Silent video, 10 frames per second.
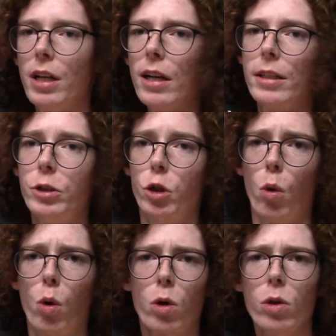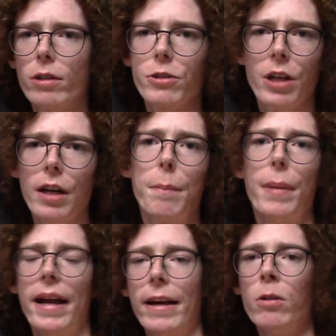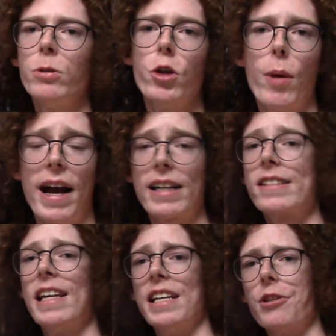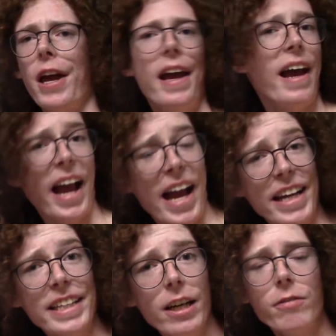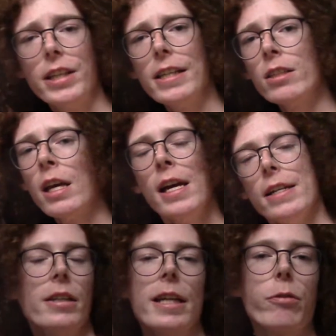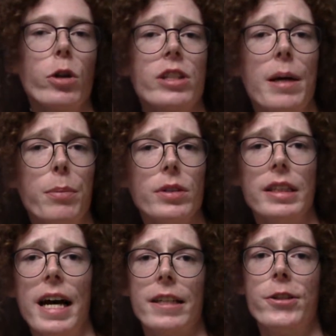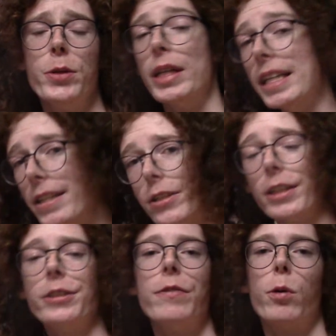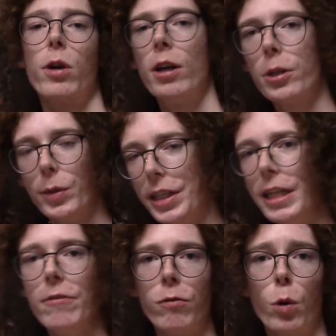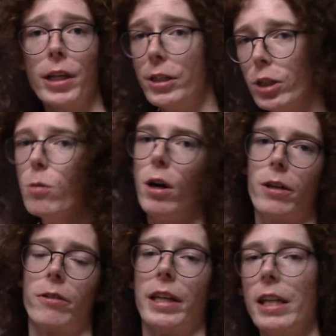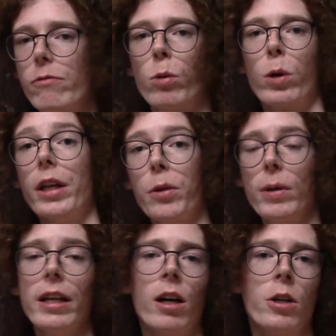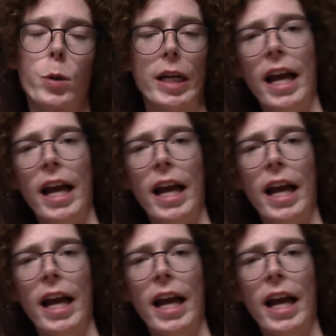not a door, there's not a panel to access any of this. Take, for example, the Latitude E6400, E4200, E4300,